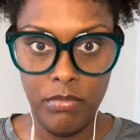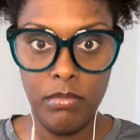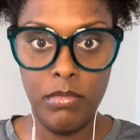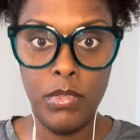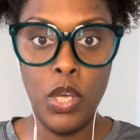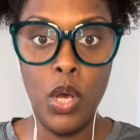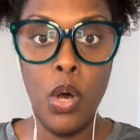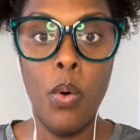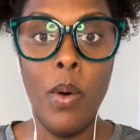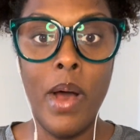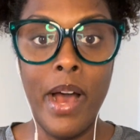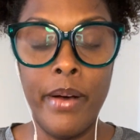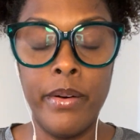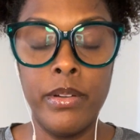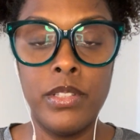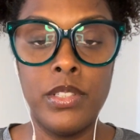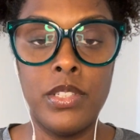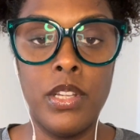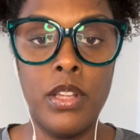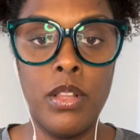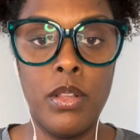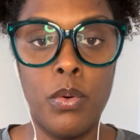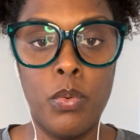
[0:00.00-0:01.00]
go out
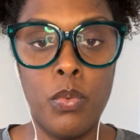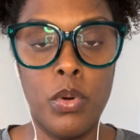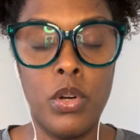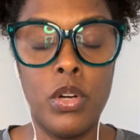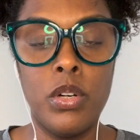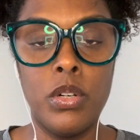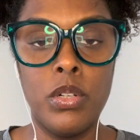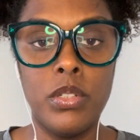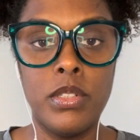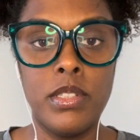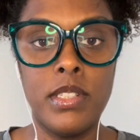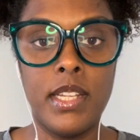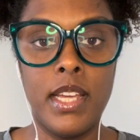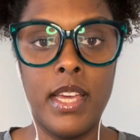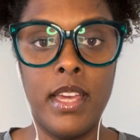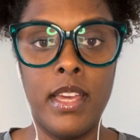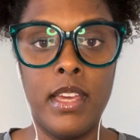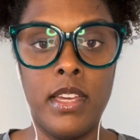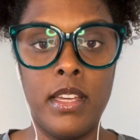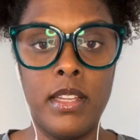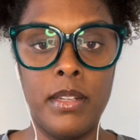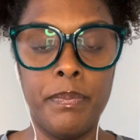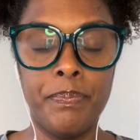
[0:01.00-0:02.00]
into the world
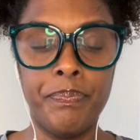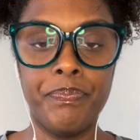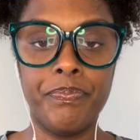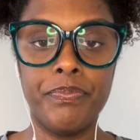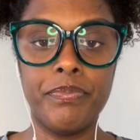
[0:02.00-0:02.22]
and,